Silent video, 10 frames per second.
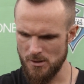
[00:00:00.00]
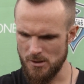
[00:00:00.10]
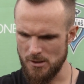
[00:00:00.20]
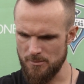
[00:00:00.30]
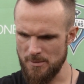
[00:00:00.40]

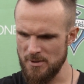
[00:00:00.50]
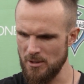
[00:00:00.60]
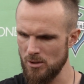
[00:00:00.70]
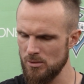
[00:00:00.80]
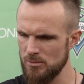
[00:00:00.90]
maybe
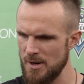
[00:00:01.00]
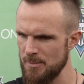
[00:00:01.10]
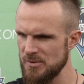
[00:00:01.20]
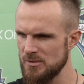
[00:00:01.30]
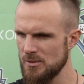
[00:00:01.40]
lower
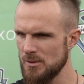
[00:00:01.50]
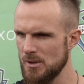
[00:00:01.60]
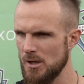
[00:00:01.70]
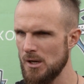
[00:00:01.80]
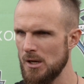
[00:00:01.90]
reps,
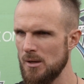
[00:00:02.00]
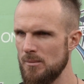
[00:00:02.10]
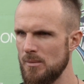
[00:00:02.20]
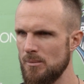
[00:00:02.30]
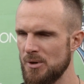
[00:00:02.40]

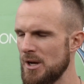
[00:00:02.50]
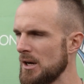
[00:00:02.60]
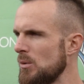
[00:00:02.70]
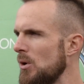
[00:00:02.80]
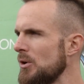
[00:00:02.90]
but high
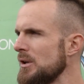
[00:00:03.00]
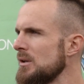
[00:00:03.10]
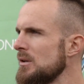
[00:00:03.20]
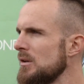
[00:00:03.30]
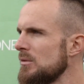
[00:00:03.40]
quality
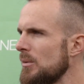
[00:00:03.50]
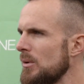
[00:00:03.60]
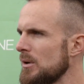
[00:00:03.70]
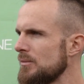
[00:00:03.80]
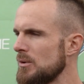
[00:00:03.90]
is what we're
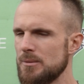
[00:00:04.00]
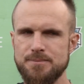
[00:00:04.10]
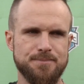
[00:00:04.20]
looking for.